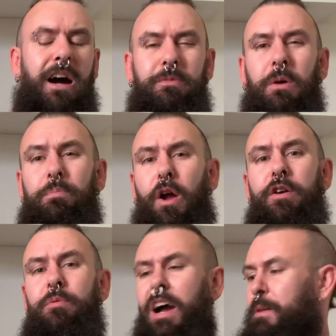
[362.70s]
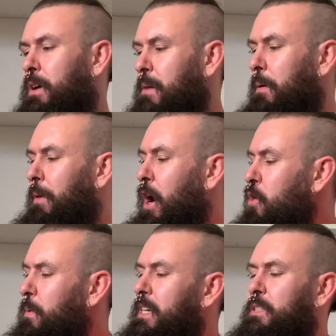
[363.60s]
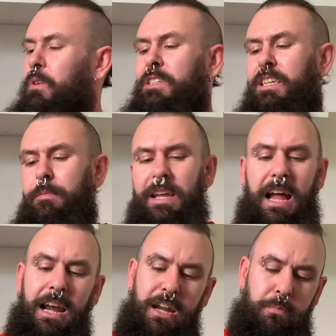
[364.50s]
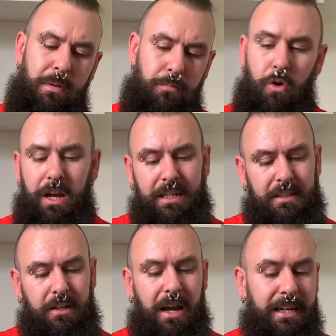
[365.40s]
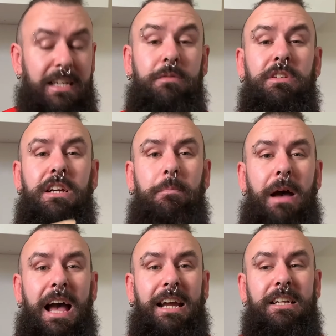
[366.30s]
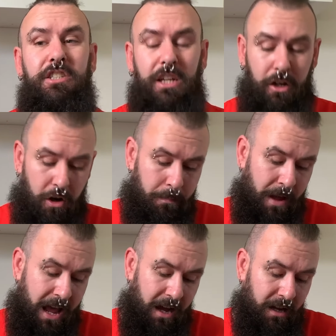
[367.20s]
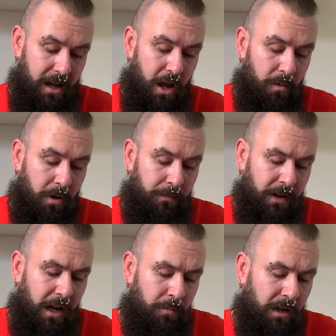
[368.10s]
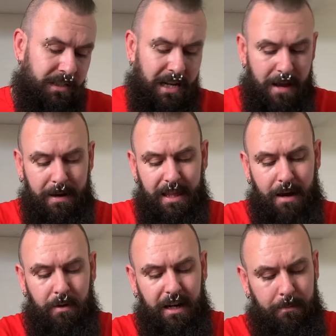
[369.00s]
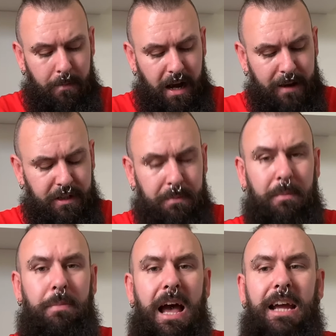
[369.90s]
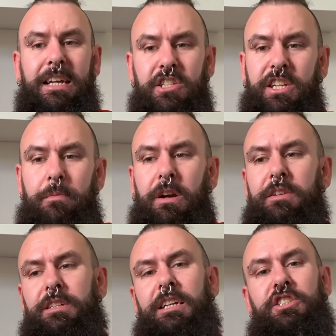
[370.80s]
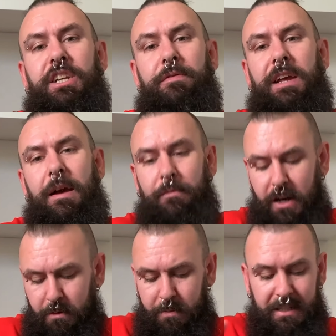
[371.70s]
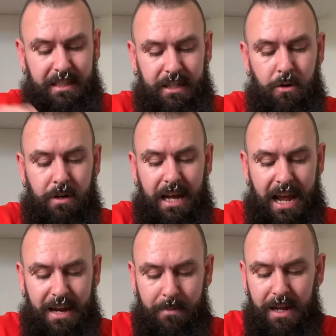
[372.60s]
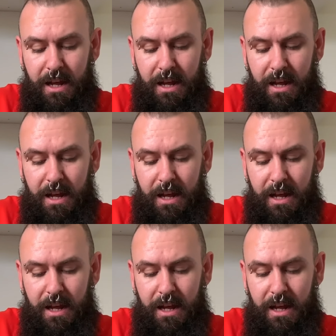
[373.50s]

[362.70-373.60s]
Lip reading: not blown away by it, but I'm hoping this one's going to be a little bit more exciting. These ones are packaged a lot better. One thing I will say about that one, it might have just been packaged in one of those kind of jiffy envelopes, but it still came